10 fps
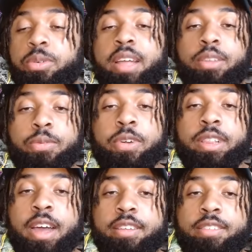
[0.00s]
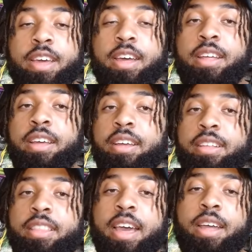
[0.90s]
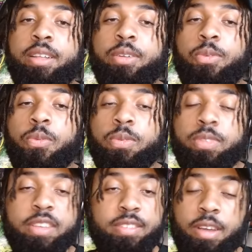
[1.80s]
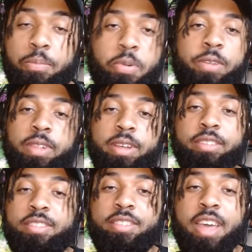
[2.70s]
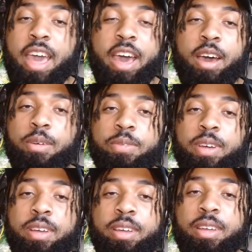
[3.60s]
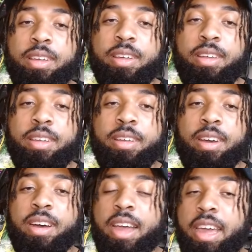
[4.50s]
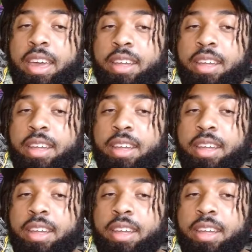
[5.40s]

So we do have to realize that that this is a privilege to have Mm-hmm.